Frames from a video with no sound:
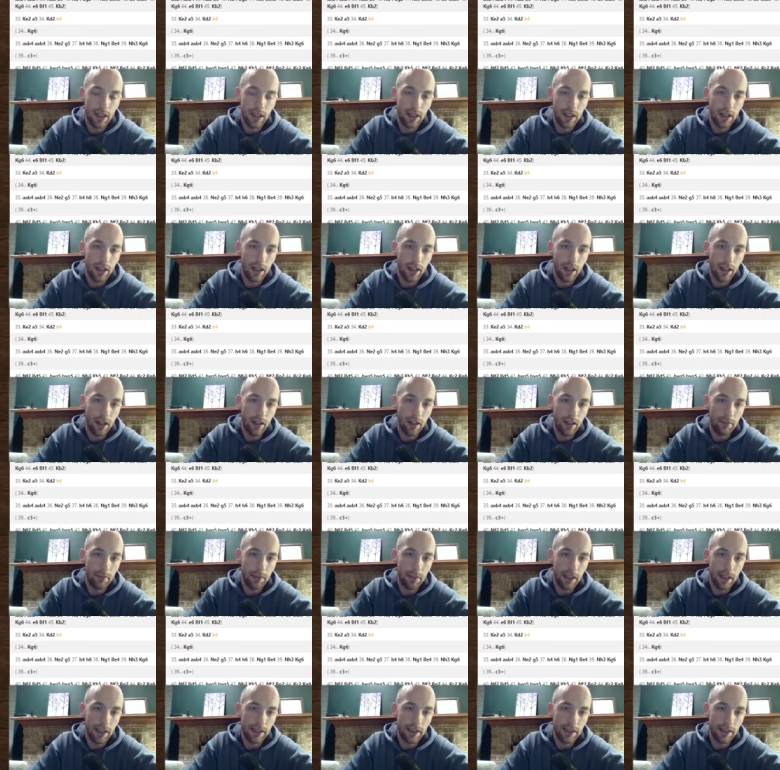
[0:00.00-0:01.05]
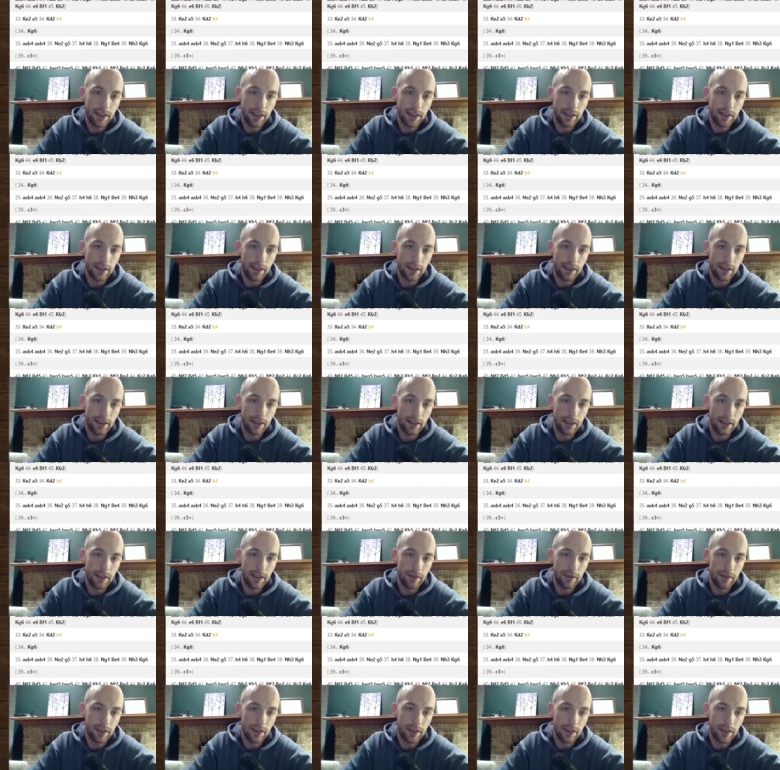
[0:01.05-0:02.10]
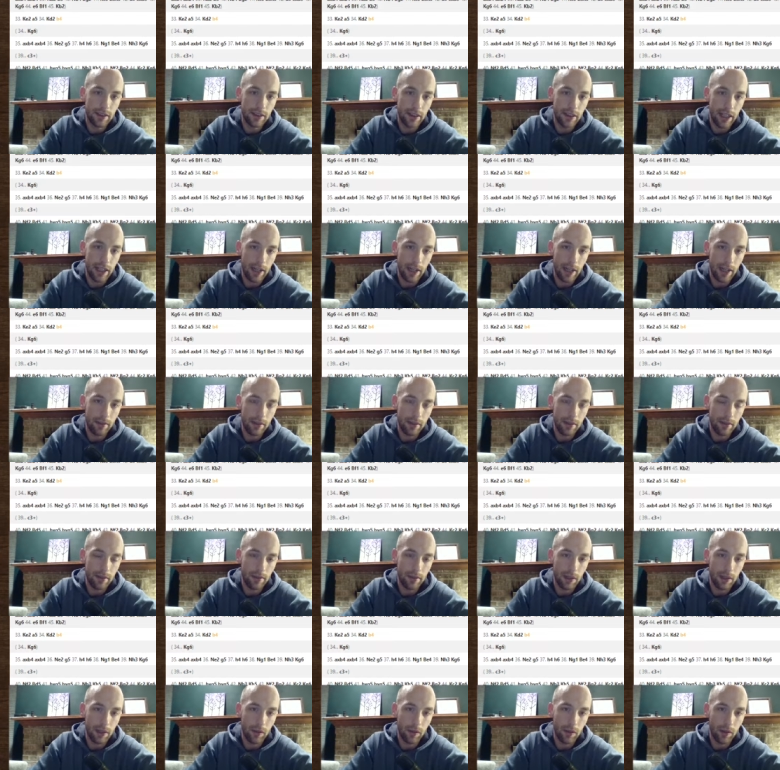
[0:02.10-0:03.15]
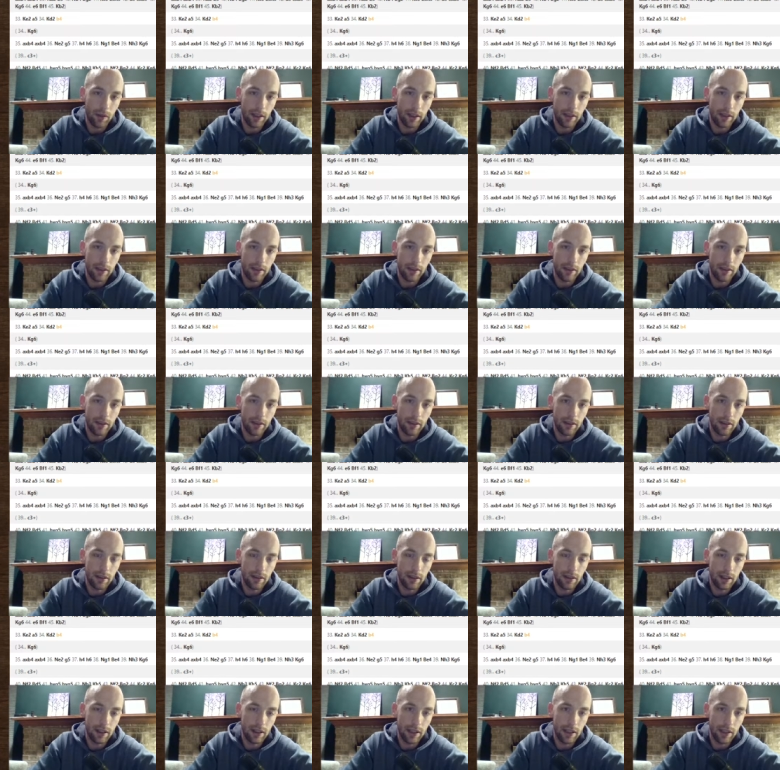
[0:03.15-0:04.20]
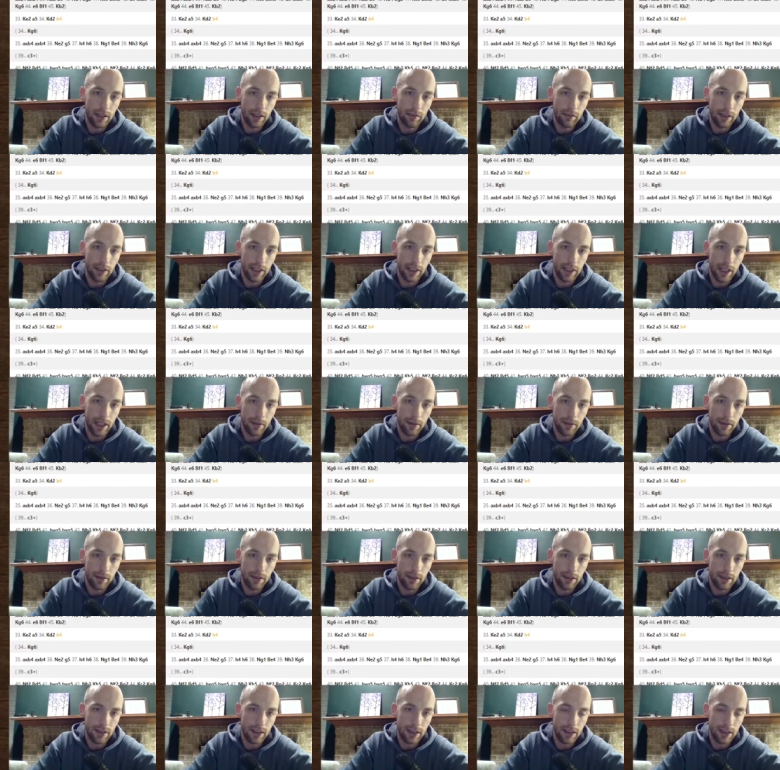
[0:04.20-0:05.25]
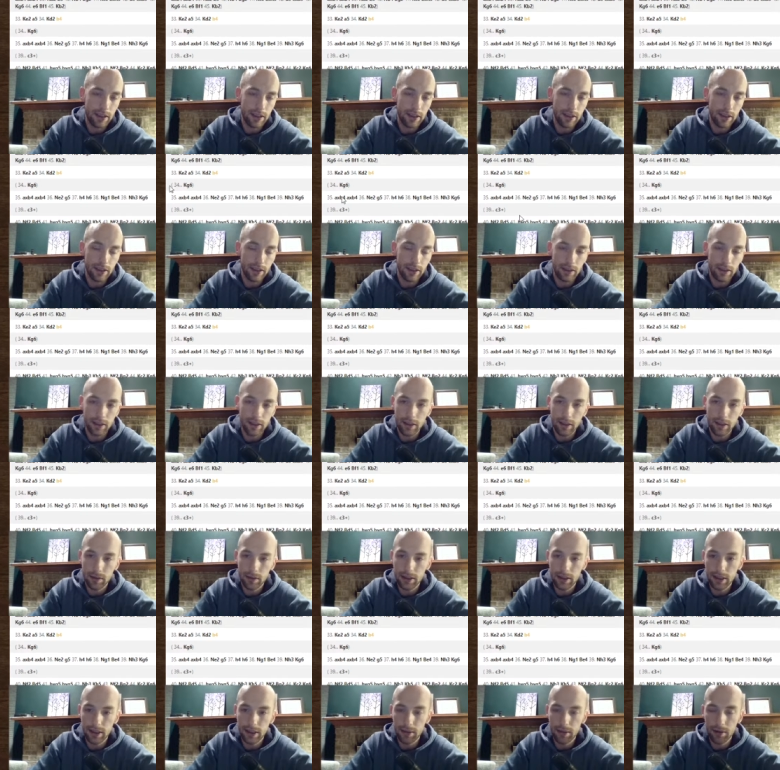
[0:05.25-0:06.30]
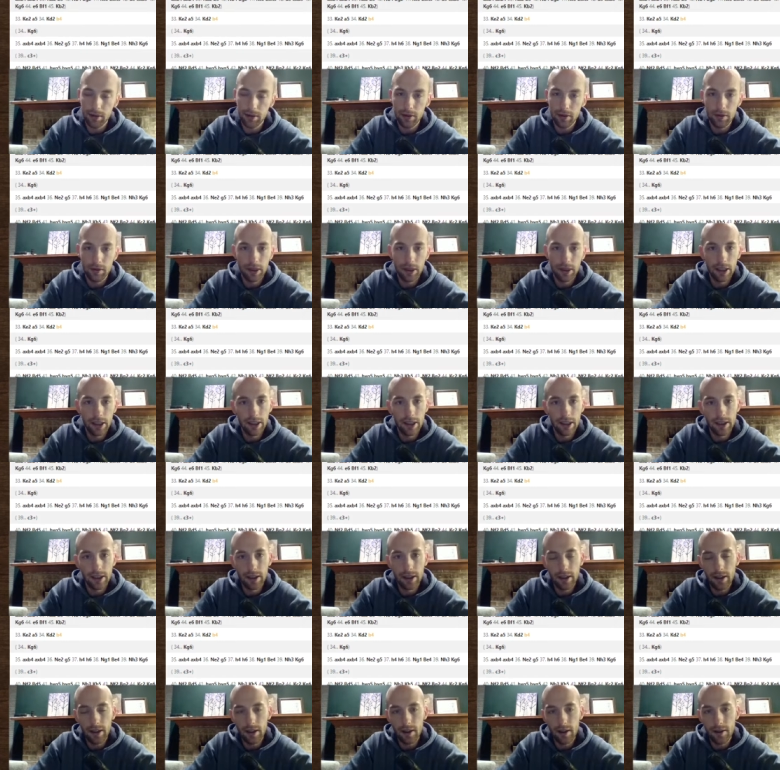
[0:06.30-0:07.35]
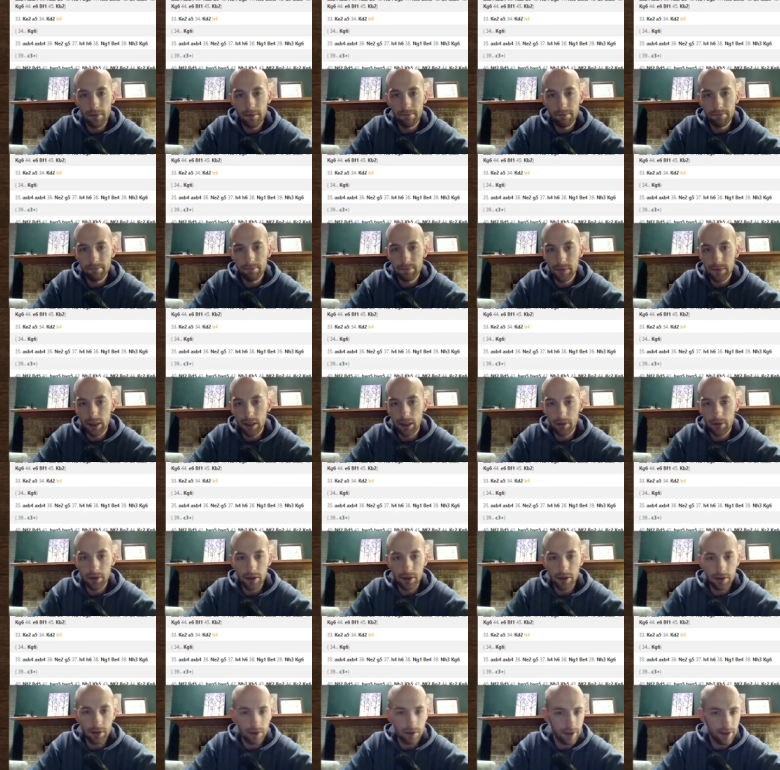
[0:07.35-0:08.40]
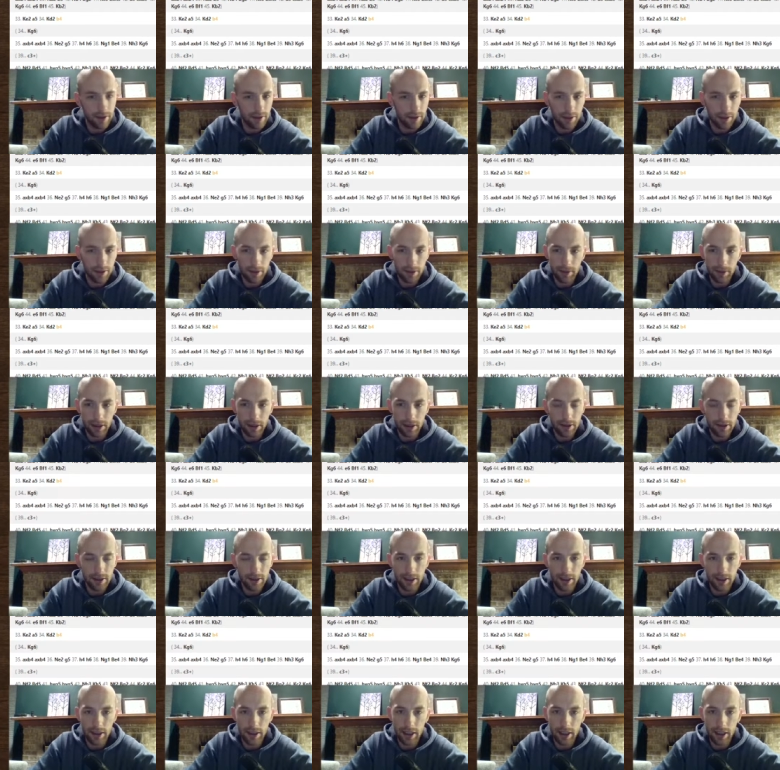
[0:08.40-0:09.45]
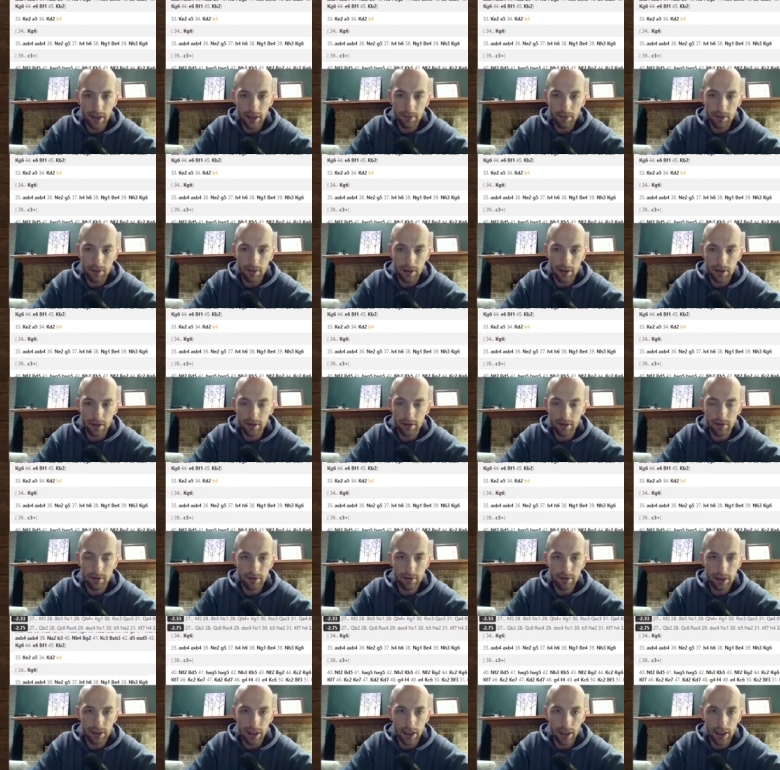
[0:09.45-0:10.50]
But I guess the idea is that if there's a capture by white and I recapture, it's not hitting the knight with tempo. I'm sure there's something else to that, but yeah,